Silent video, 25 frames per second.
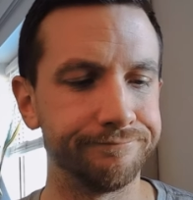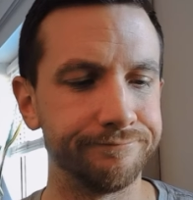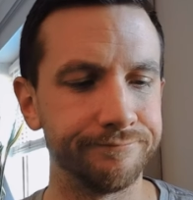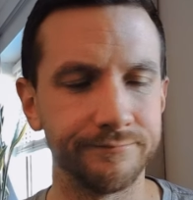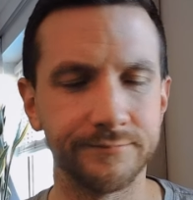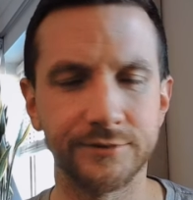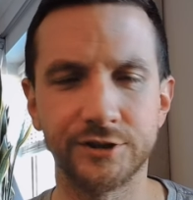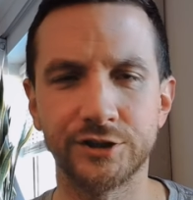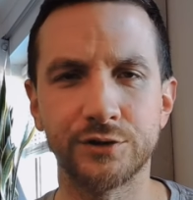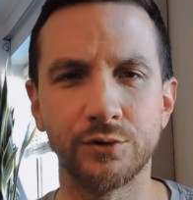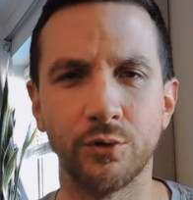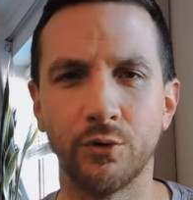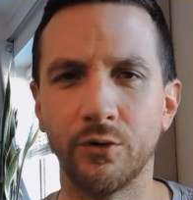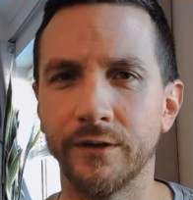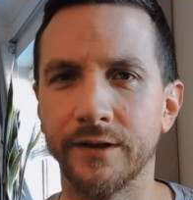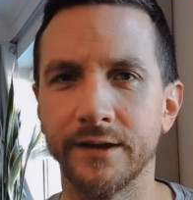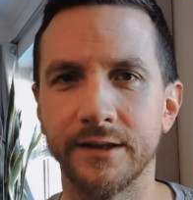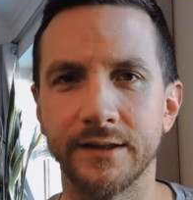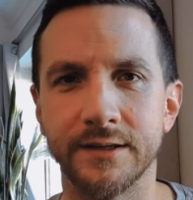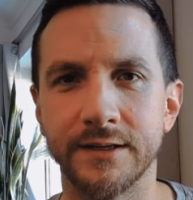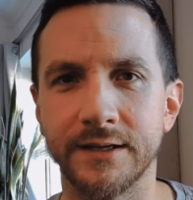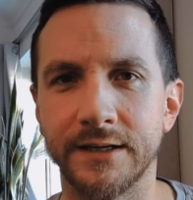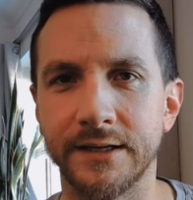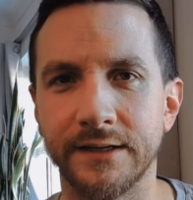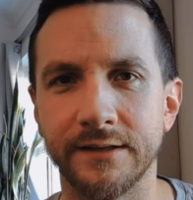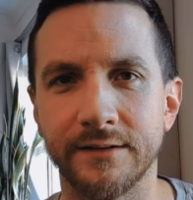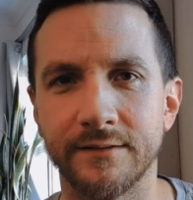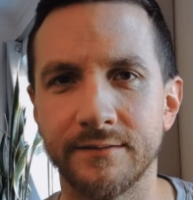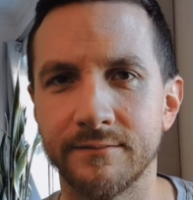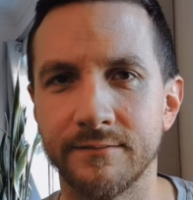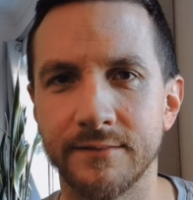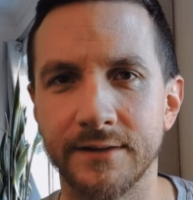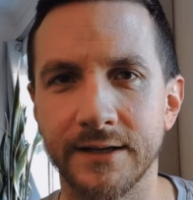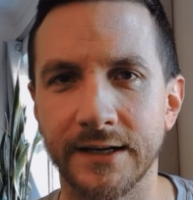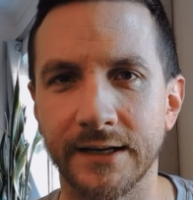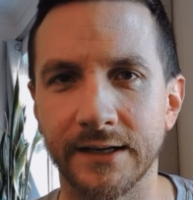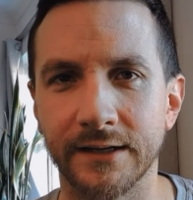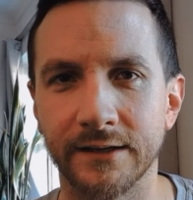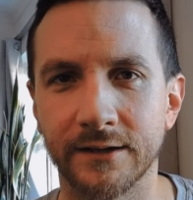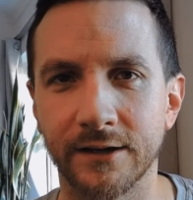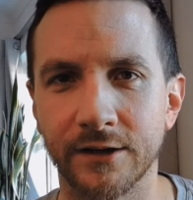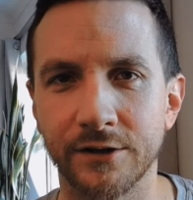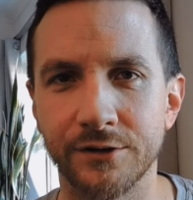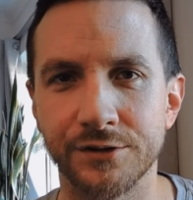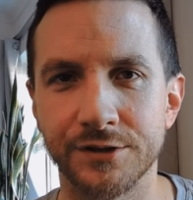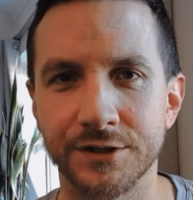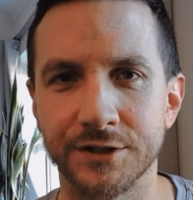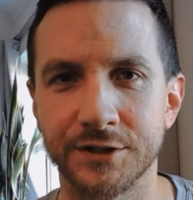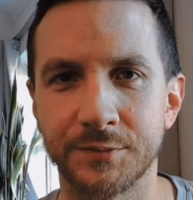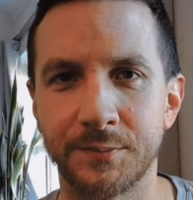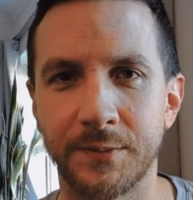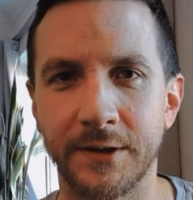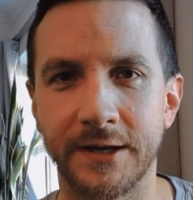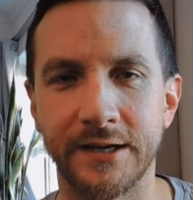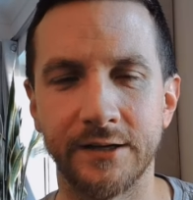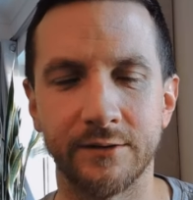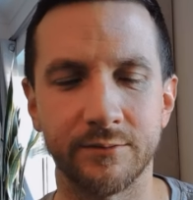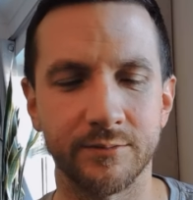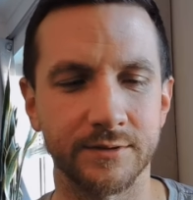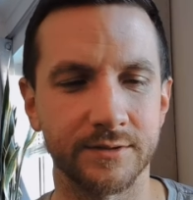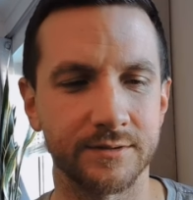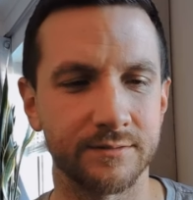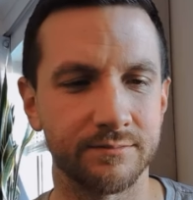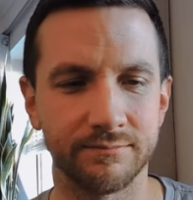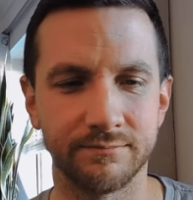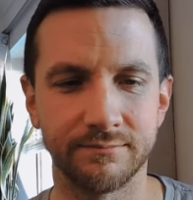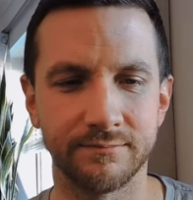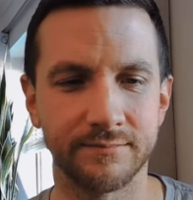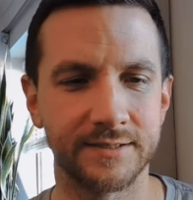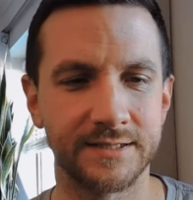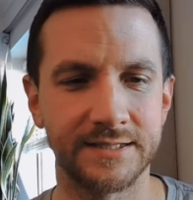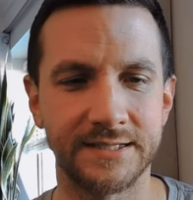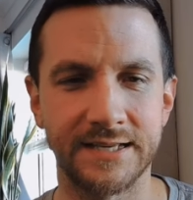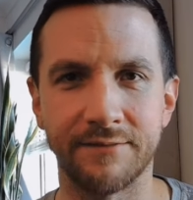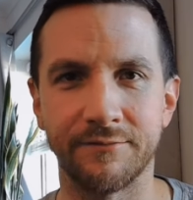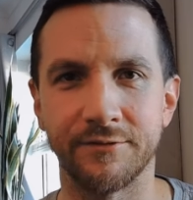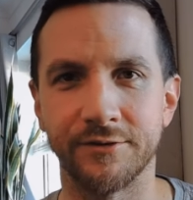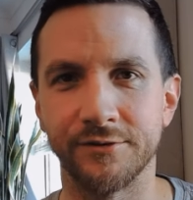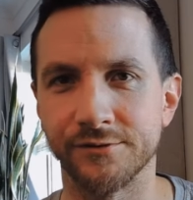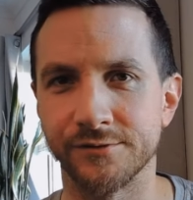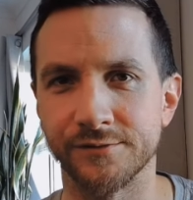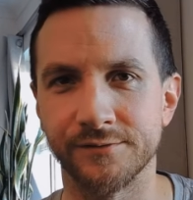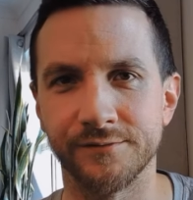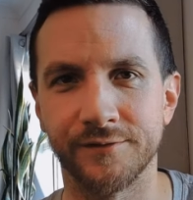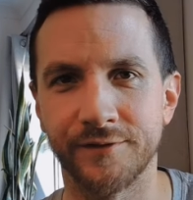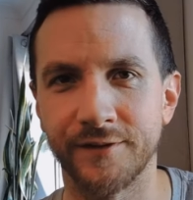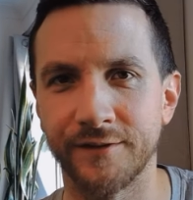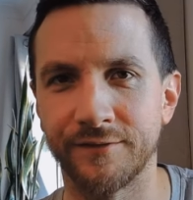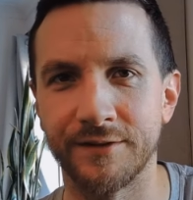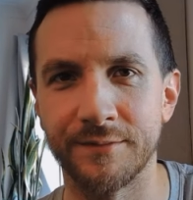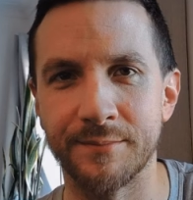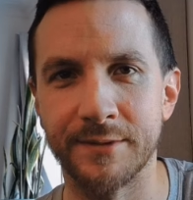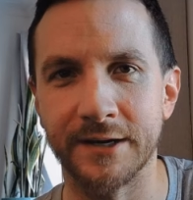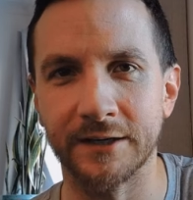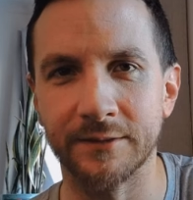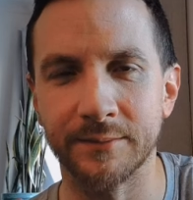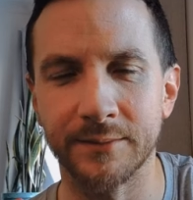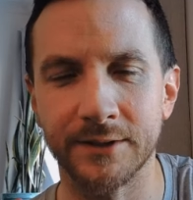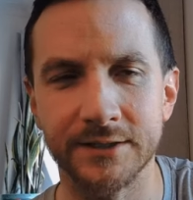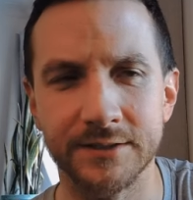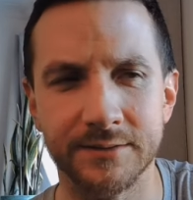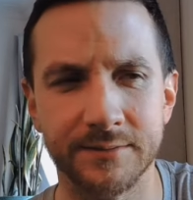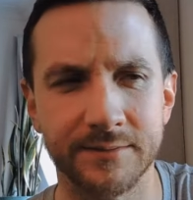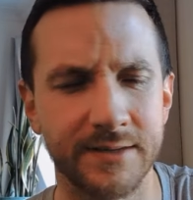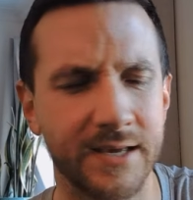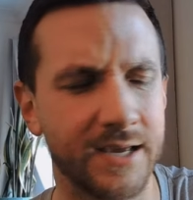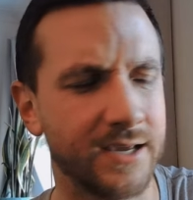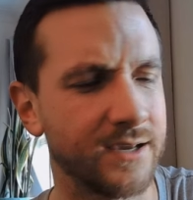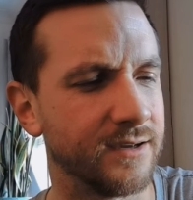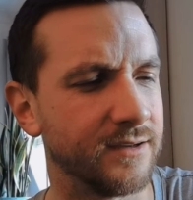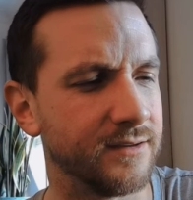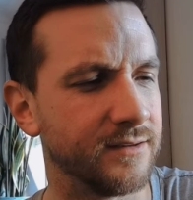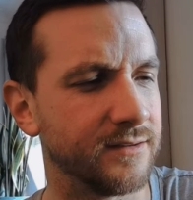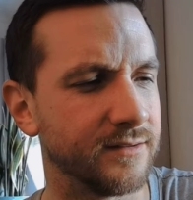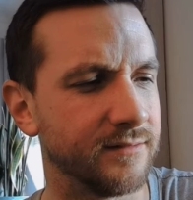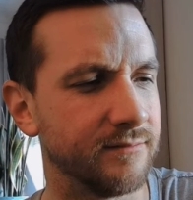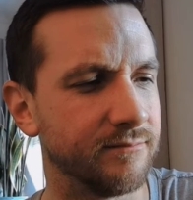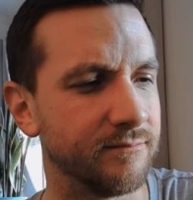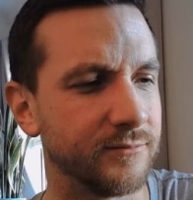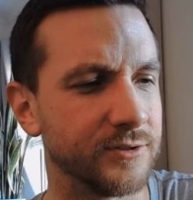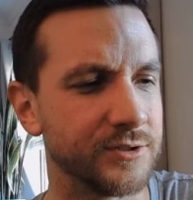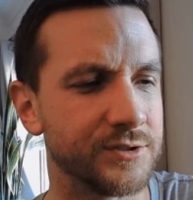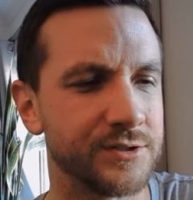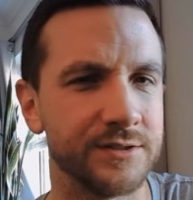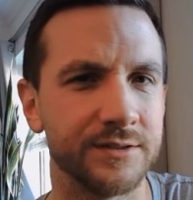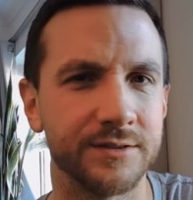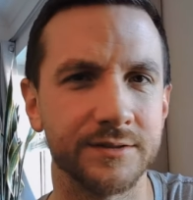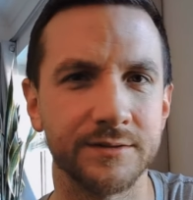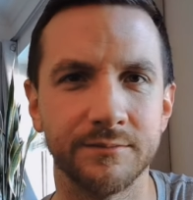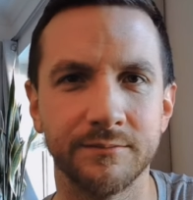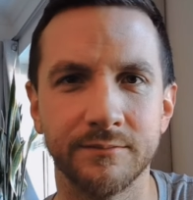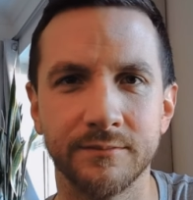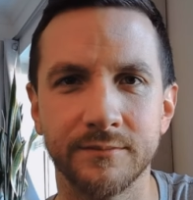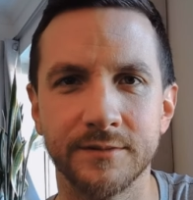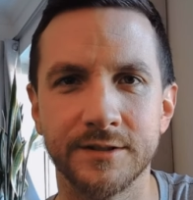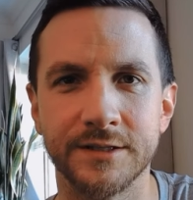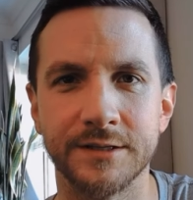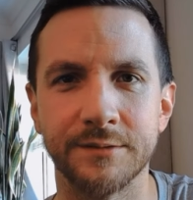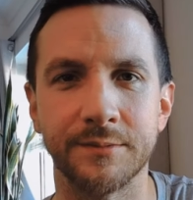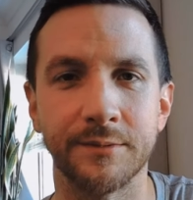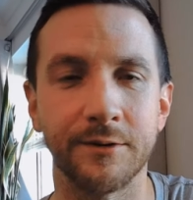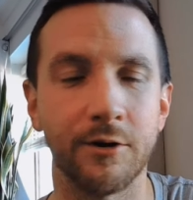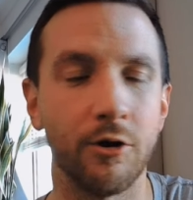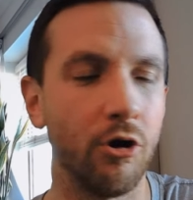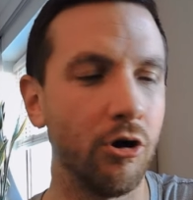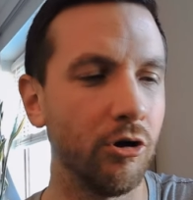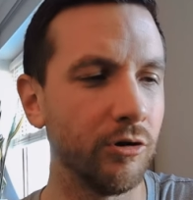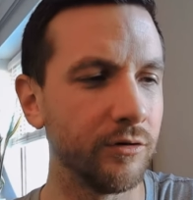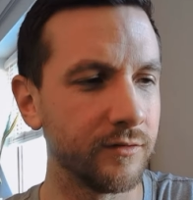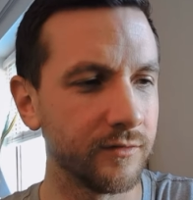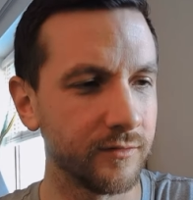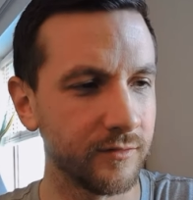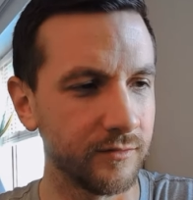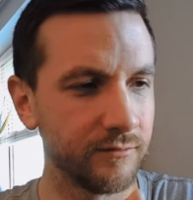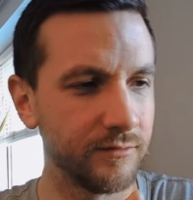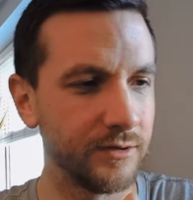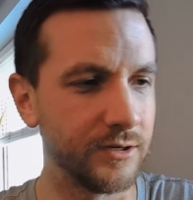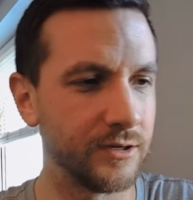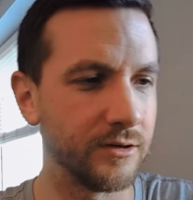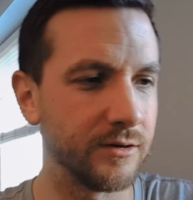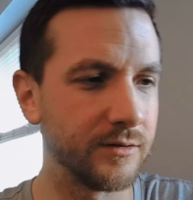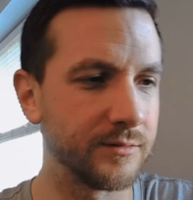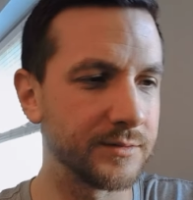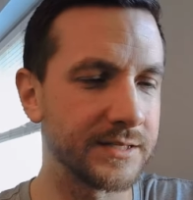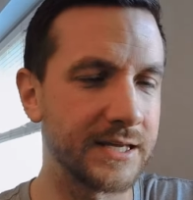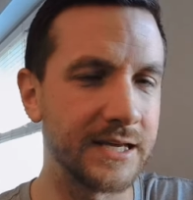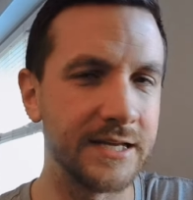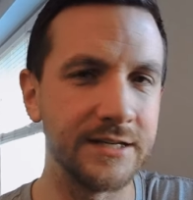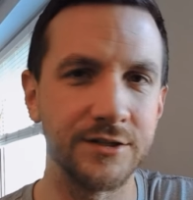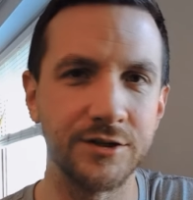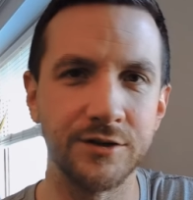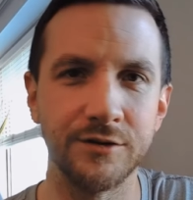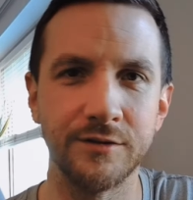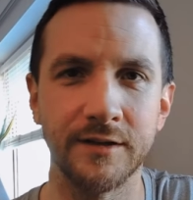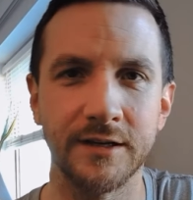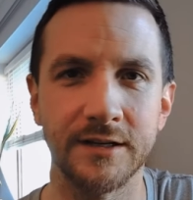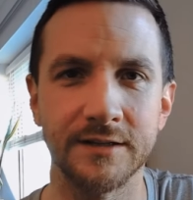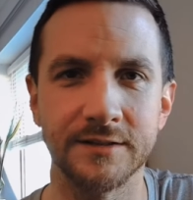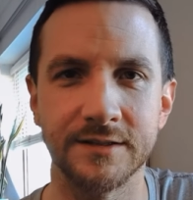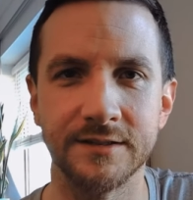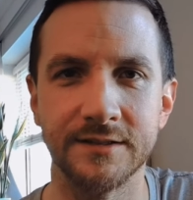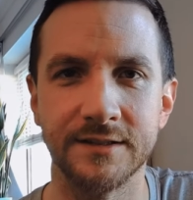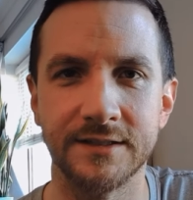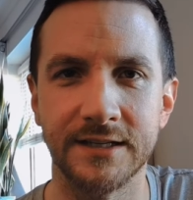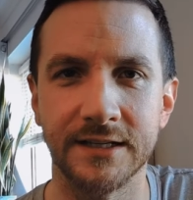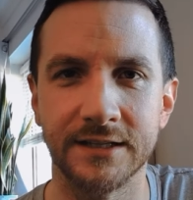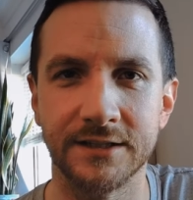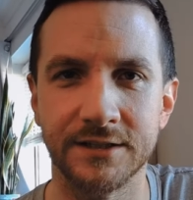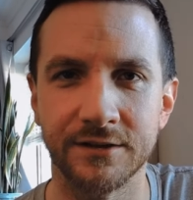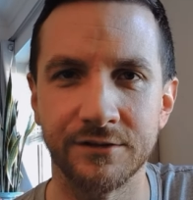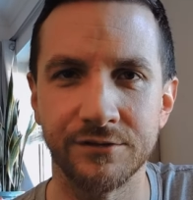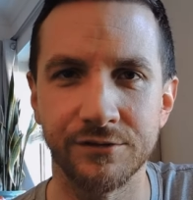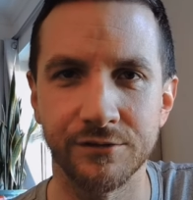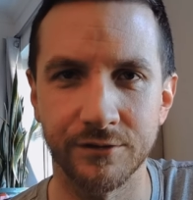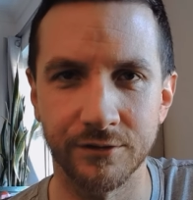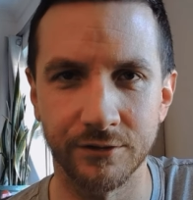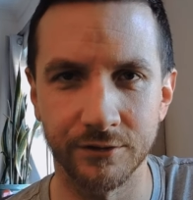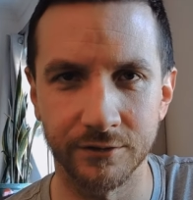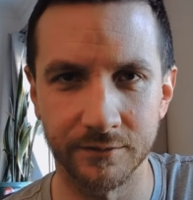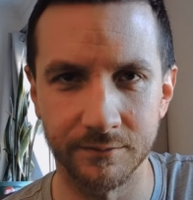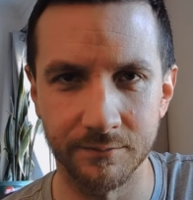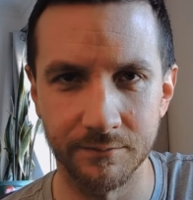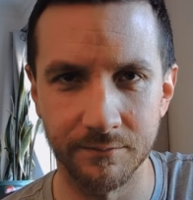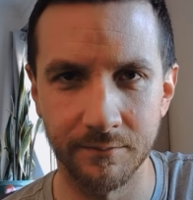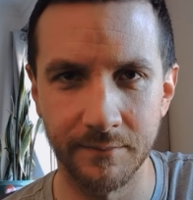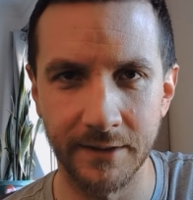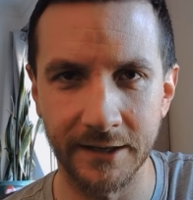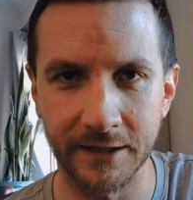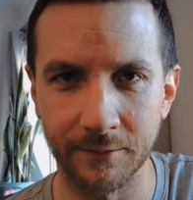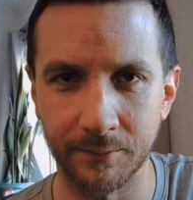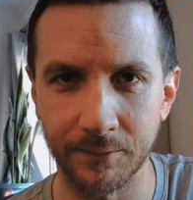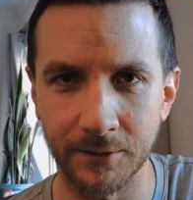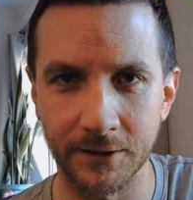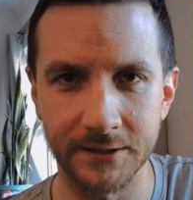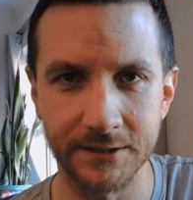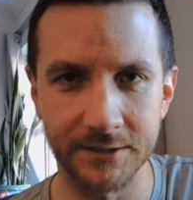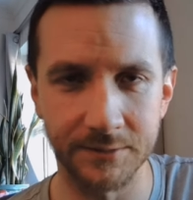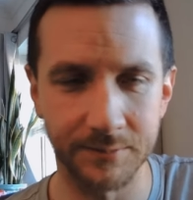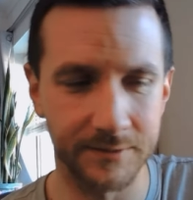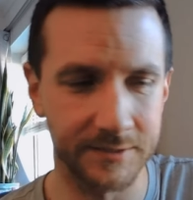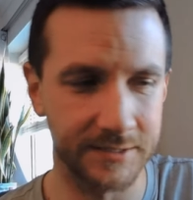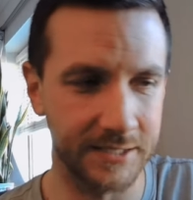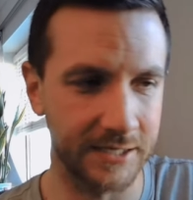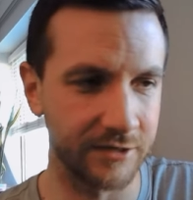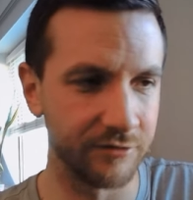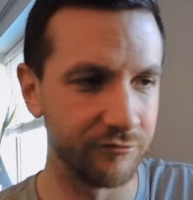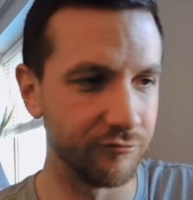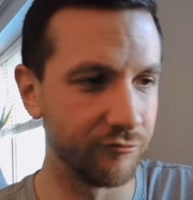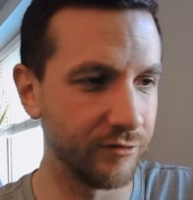saw that the enclosure speed was 750 megabytes per second, and which seemed a bit odd. You know, I was getting 2,600 odd megabytes per second